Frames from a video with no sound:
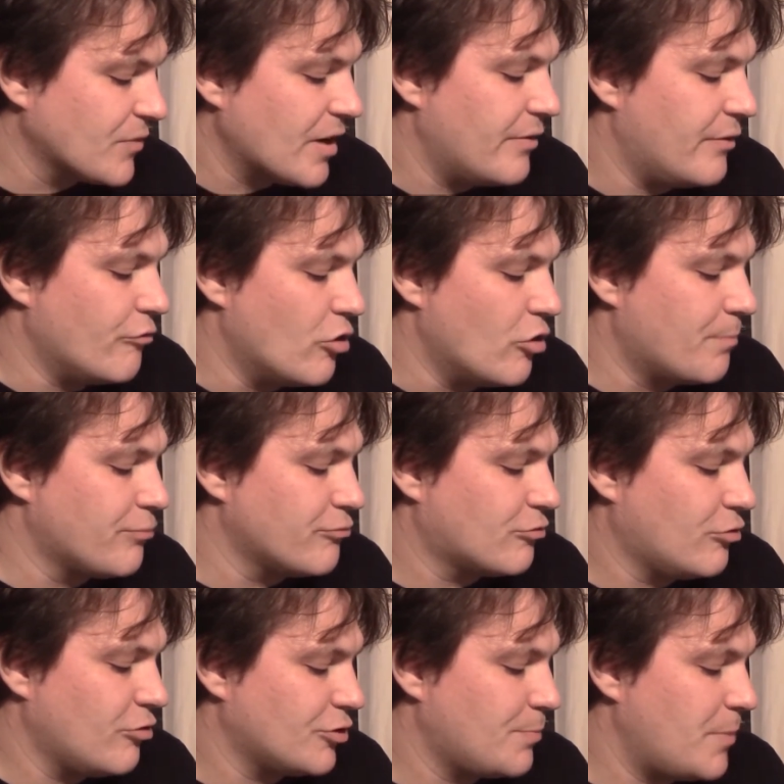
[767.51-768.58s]
They've got
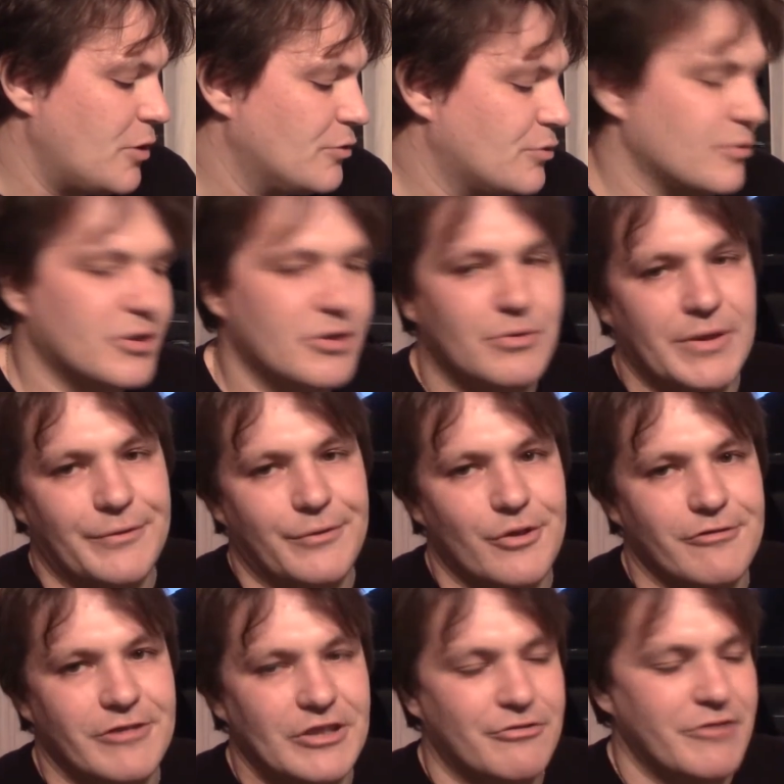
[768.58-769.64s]
crossbows, which are
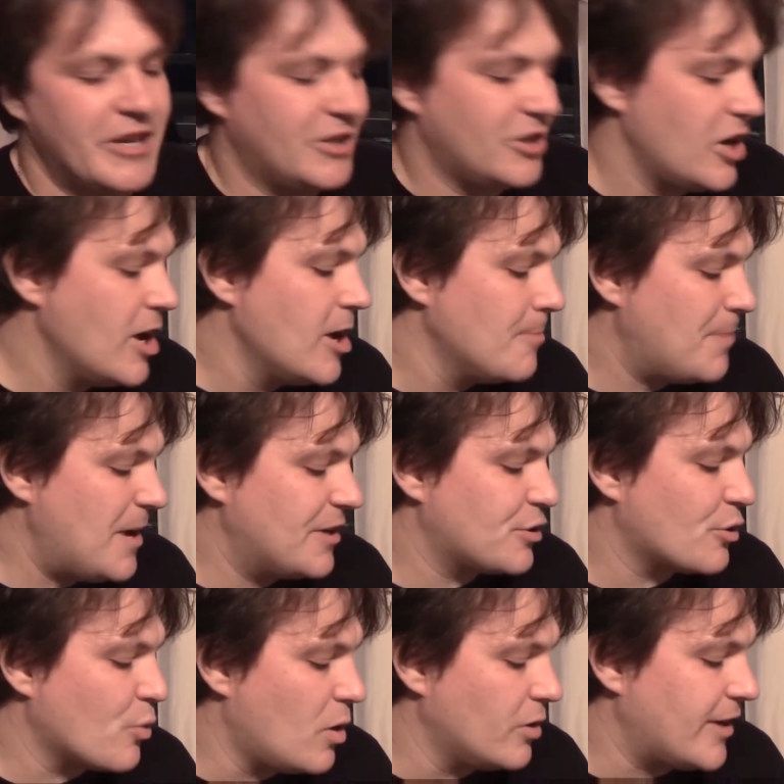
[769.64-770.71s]
24-inch range, piercing
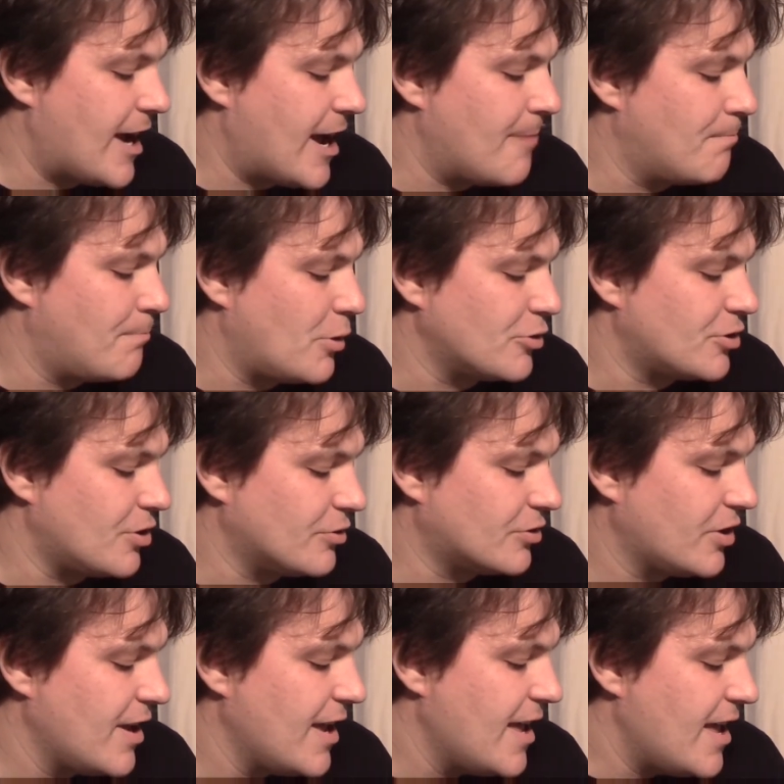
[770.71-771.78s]
1 and pot shot.
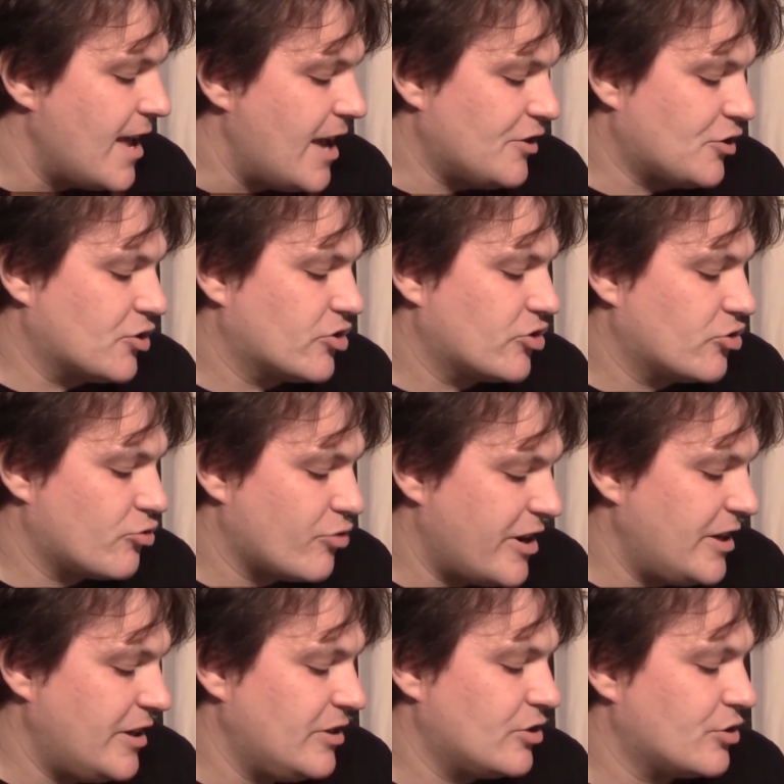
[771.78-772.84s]

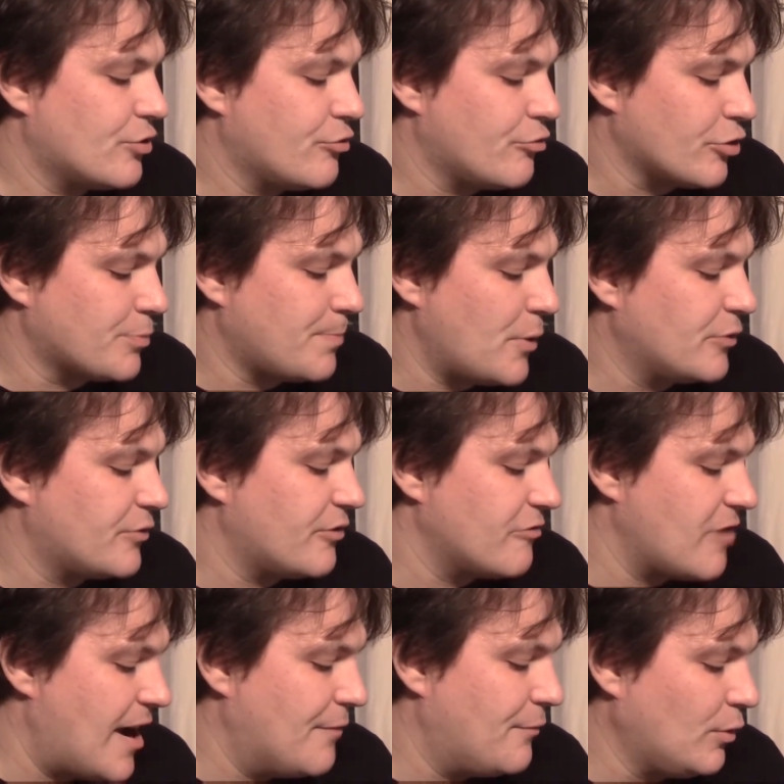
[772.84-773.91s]
Exchange crossbows for
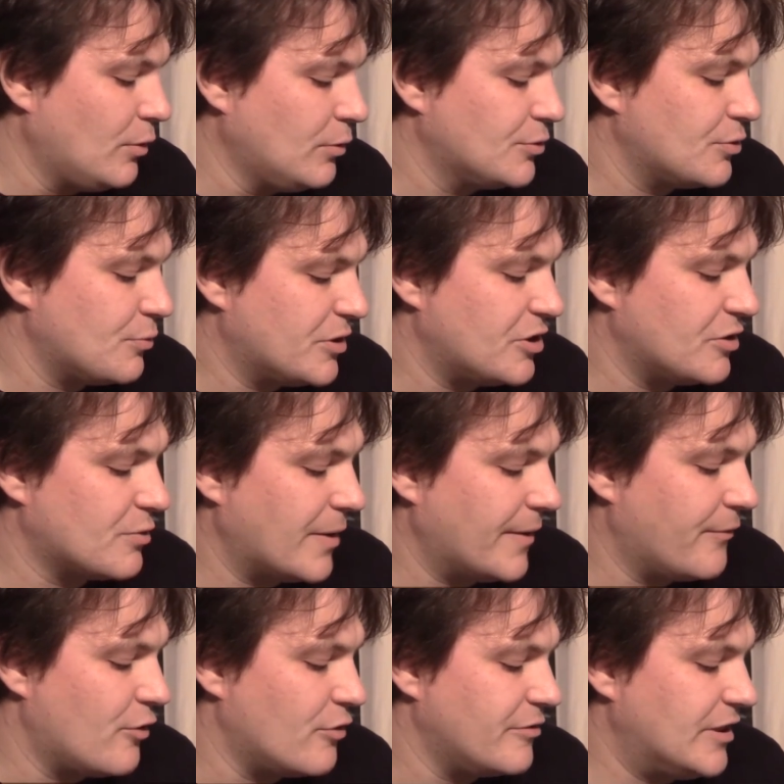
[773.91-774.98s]
rifles, which are
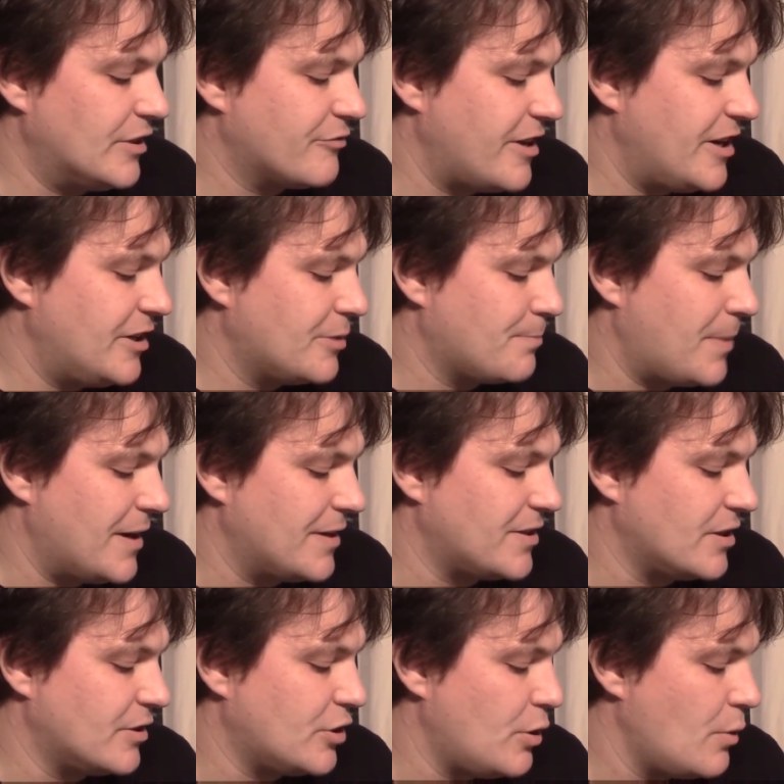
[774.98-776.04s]
24-inch range, piercing
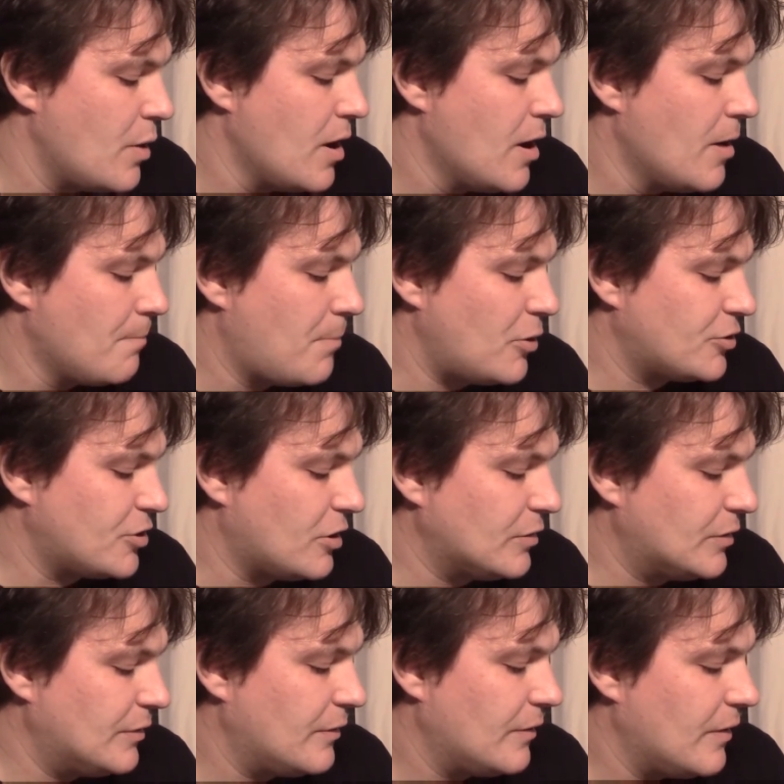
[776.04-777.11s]
2, pot
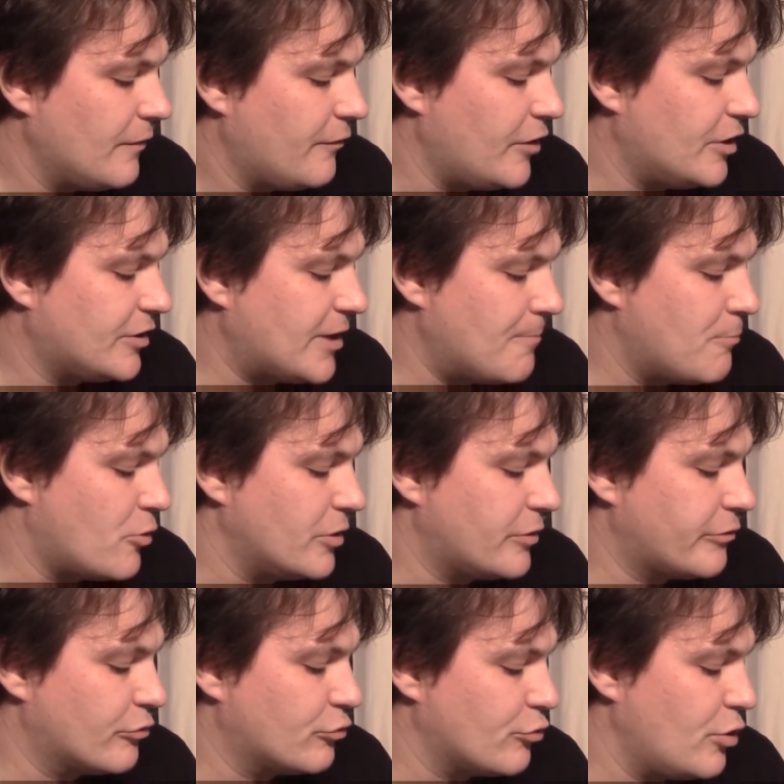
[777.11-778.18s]
shot for 10 points for
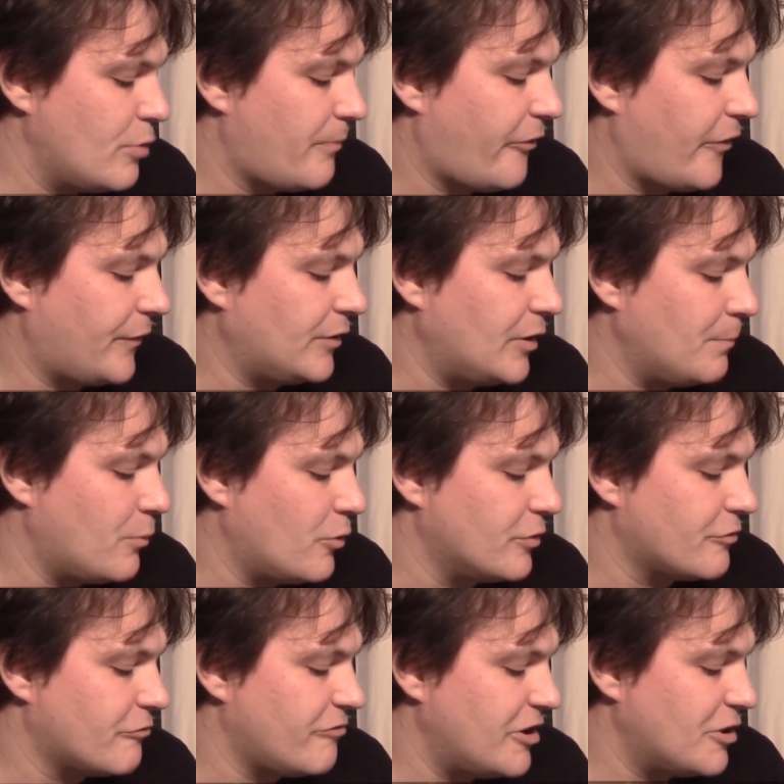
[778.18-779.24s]
a troop, 15 points
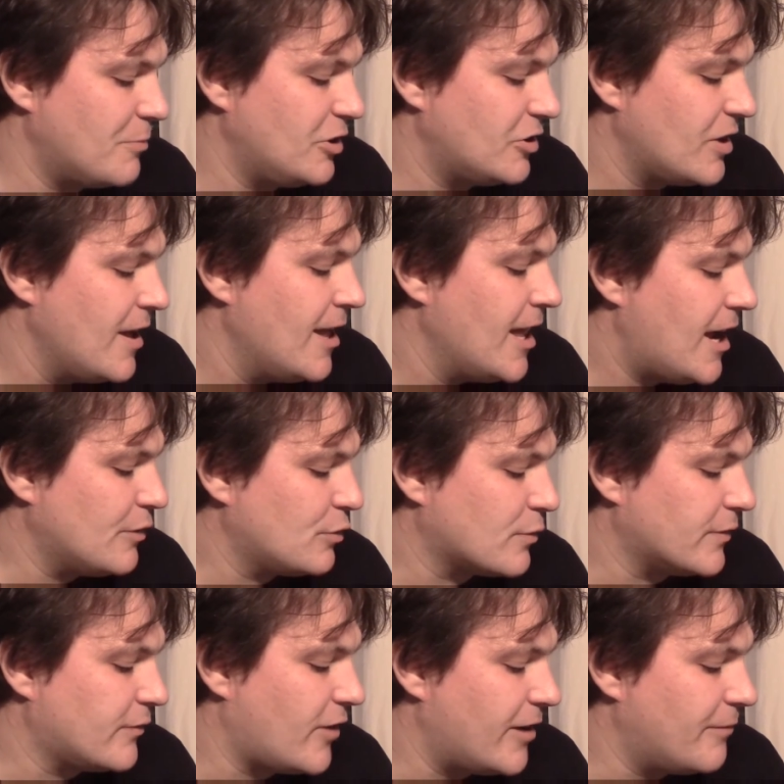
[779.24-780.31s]
for a regiment, and
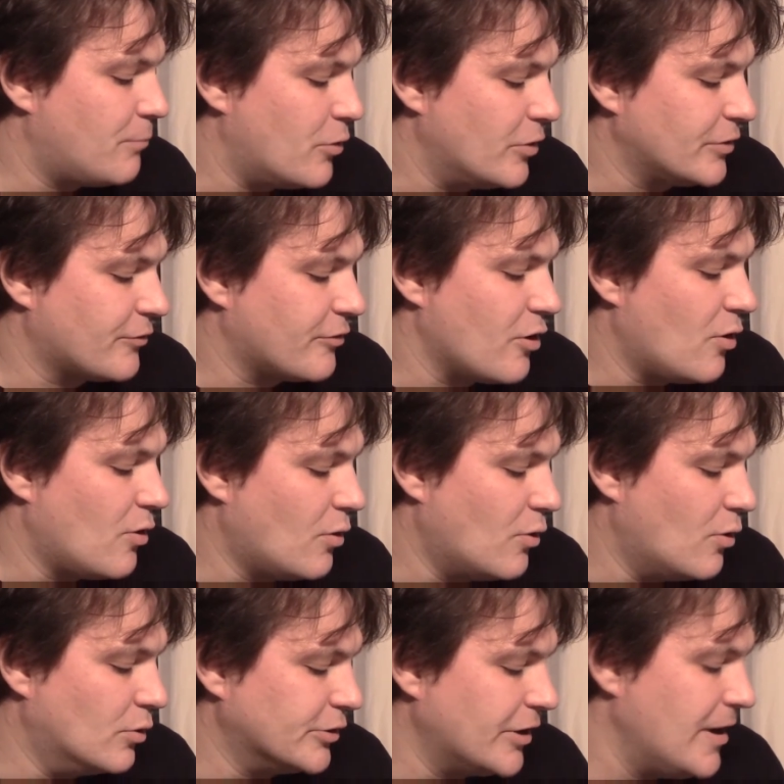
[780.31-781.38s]
25 points for a
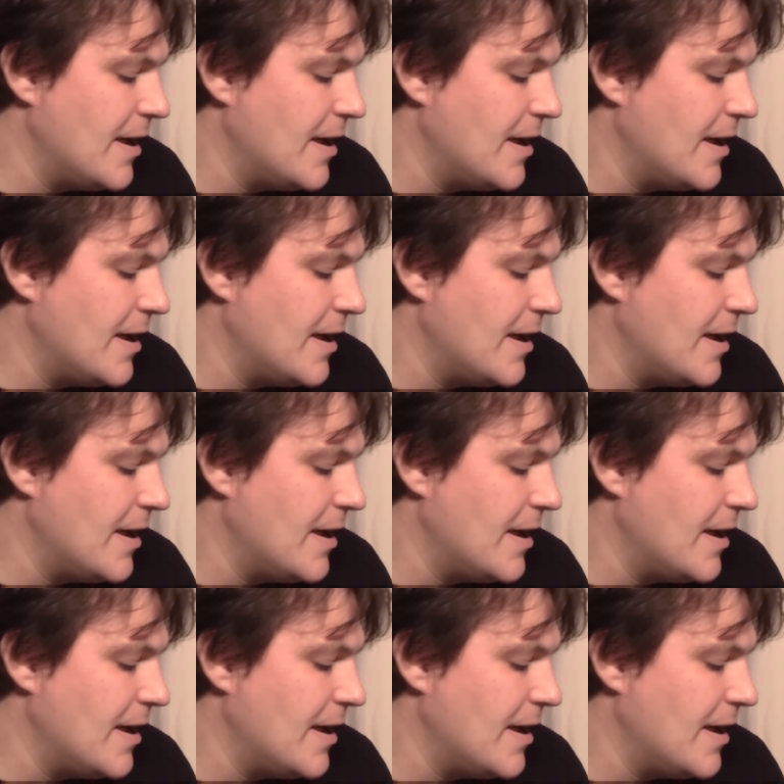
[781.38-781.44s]
horde.